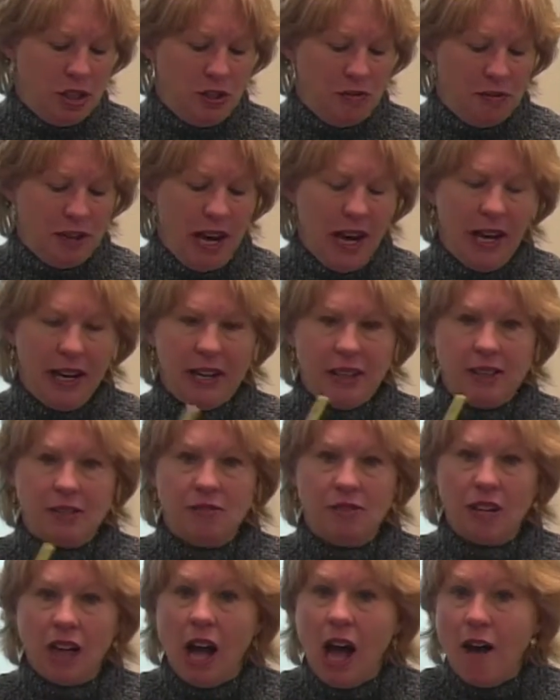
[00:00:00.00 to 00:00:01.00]
You've got a
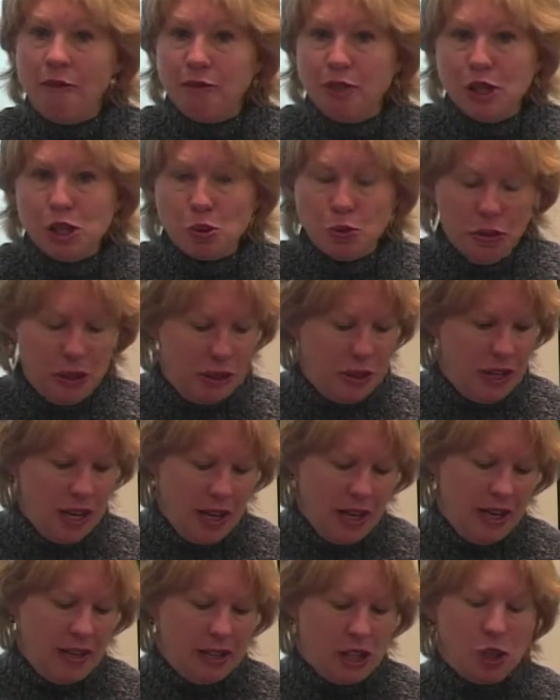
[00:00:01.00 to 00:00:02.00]
conference with
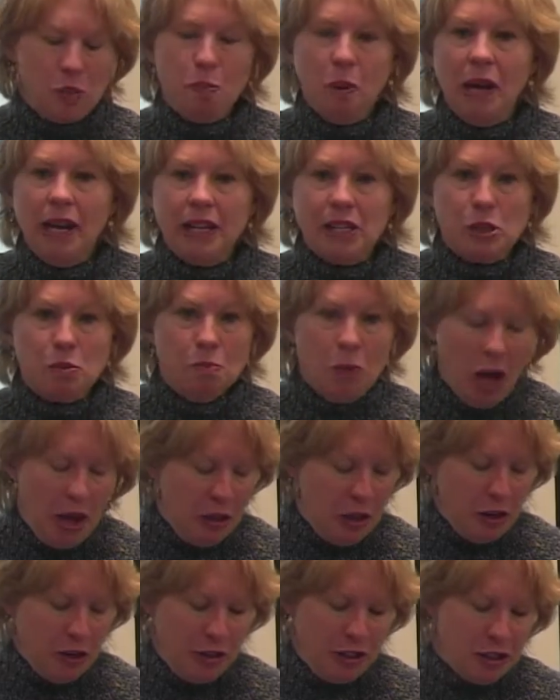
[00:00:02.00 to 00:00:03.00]
Spike's mother,